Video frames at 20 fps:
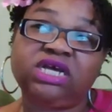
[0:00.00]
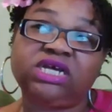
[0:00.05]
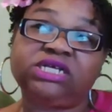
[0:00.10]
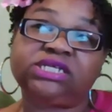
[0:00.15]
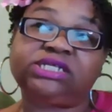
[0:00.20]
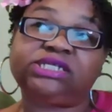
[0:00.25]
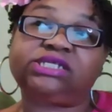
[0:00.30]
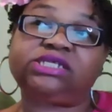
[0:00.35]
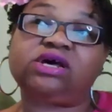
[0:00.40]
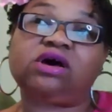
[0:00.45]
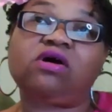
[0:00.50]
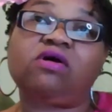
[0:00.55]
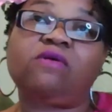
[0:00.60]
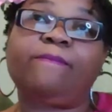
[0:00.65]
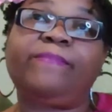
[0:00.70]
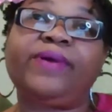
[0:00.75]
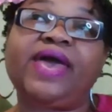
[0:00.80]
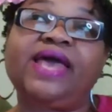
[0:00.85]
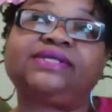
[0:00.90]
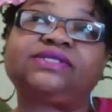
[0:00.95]
So
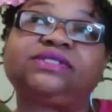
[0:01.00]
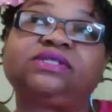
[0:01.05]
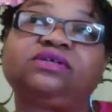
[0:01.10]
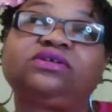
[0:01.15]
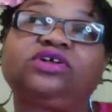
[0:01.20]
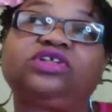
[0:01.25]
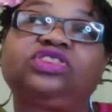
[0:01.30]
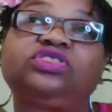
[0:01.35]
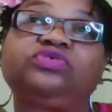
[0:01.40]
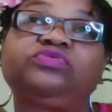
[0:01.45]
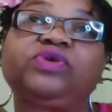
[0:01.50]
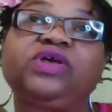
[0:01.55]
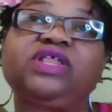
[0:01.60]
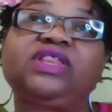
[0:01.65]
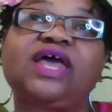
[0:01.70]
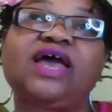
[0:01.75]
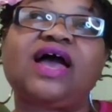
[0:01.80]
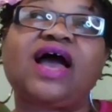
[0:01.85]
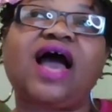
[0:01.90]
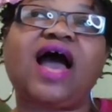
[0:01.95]
based on the three
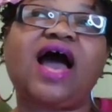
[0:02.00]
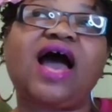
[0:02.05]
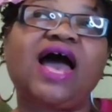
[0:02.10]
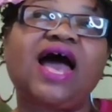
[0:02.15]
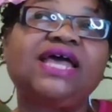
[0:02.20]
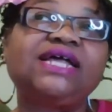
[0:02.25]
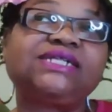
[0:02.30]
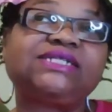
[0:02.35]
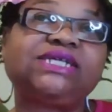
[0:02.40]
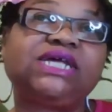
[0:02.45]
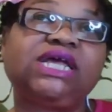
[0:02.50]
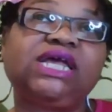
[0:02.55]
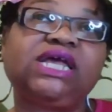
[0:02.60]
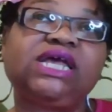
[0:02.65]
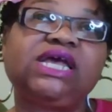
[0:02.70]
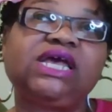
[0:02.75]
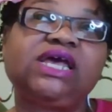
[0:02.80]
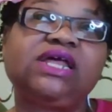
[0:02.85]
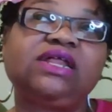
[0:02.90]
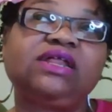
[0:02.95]
that I
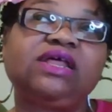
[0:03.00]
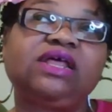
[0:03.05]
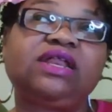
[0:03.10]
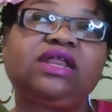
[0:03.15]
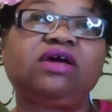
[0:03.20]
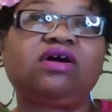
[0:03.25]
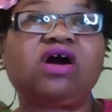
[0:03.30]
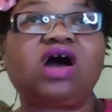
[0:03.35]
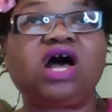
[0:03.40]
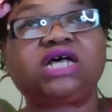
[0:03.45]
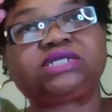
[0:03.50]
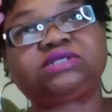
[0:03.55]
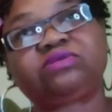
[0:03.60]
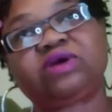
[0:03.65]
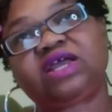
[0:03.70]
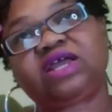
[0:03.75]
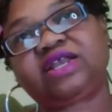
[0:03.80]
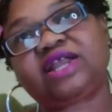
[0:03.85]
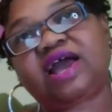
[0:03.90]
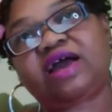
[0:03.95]
did, and it costs
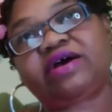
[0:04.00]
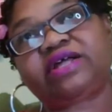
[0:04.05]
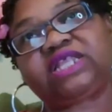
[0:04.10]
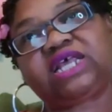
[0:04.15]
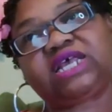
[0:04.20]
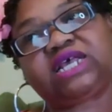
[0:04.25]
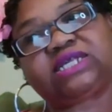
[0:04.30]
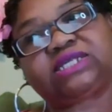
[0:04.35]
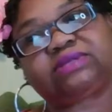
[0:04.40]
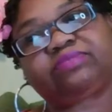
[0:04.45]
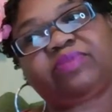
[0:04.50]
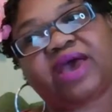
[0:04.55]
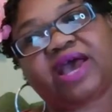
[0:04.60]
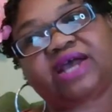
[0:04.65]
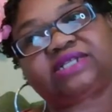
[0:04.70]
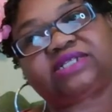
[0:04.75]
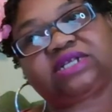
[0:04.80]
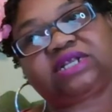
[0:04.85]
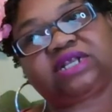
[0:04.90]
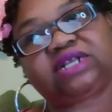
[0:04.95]
right now, I think it's
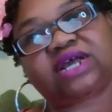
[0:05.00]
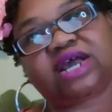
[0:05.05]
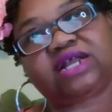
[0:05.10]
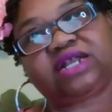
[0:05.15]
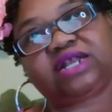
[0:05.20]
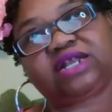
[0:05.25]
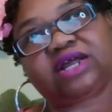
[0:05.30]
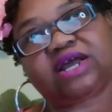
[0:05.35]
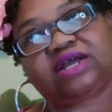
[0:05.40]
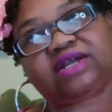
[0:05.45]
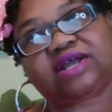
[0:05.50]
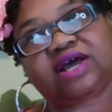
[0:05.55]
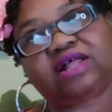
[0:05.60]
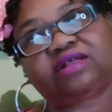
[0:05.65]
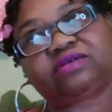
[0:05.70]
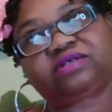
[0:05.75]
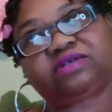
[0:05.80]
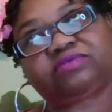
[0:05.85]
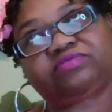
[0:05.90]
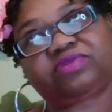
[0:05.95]
back to the
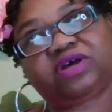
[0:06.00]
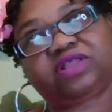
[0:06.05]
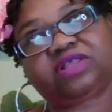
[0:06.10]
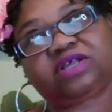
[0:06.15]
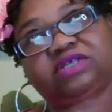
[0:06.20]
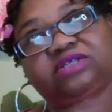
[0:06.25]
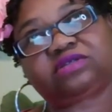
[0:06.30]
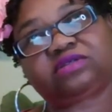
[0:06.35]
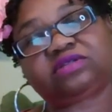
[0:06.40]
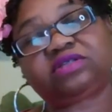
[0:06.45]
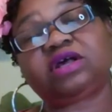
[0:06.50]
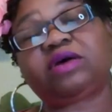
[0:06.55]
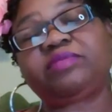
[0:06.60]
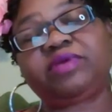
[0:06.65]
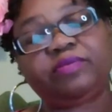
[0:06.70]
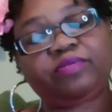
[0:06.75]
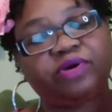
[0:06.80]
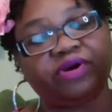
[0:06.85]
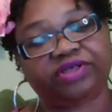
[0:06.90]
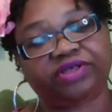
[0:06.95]
$99 a month. I
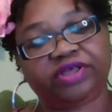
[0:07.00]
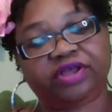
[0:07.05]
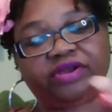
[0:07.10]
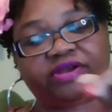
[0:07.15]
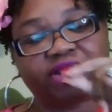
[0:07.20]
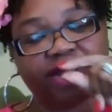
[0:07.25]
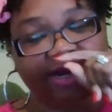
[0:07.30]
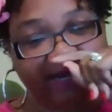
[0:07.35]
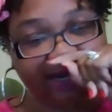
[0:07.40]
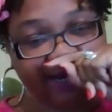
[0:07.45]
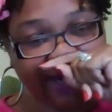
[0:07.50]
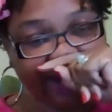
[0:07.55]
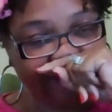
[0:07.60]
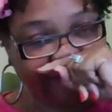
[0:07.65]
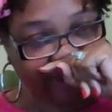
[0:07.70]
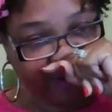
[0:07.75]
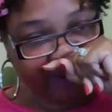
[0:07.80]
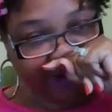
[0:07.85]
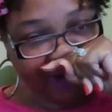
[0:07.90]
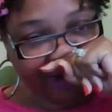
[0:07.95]
mean, per year, 99
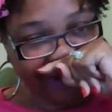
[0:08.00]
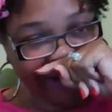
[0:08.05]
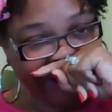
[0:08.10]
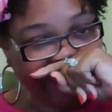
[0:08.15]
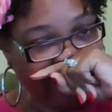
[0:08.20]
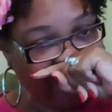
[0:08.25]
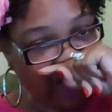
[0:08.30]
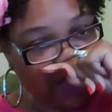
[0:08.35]
per year.